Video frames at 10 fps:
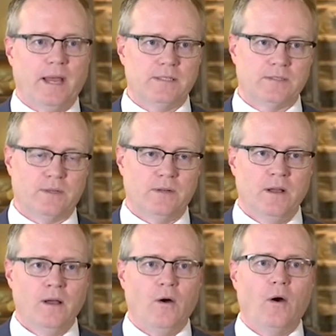
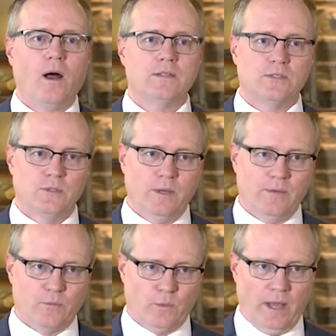pastor ought to
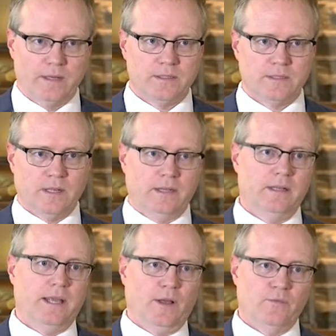have read and
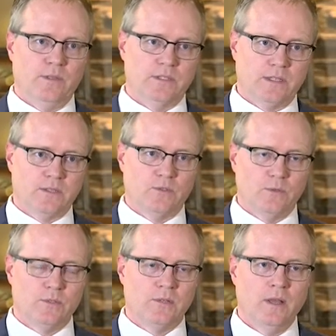studied Calvin's
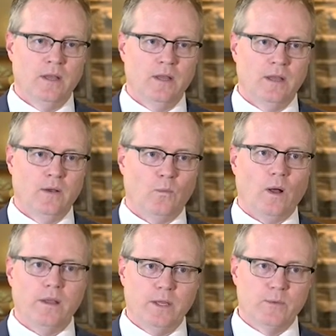Institutes
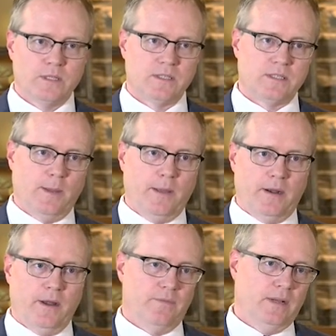while he was in
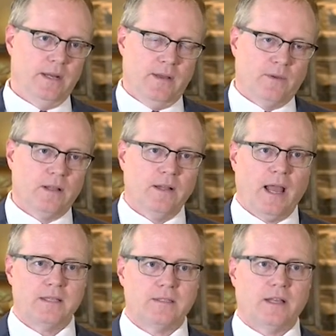seminary. If he didn't have a
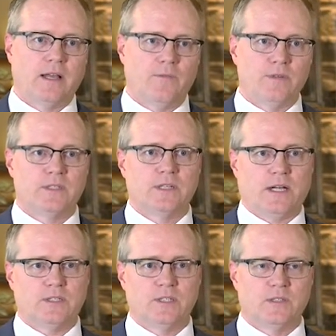class that covered
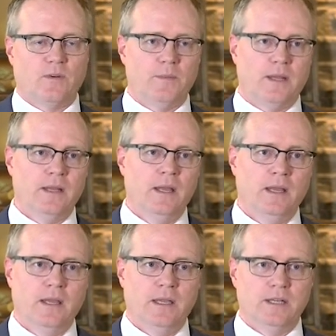sections from it,
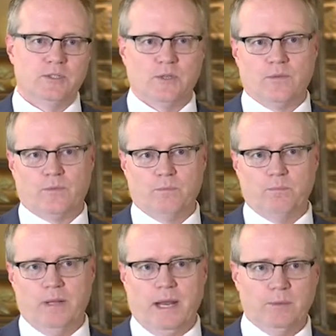he should
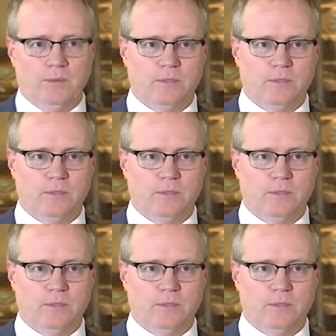have been able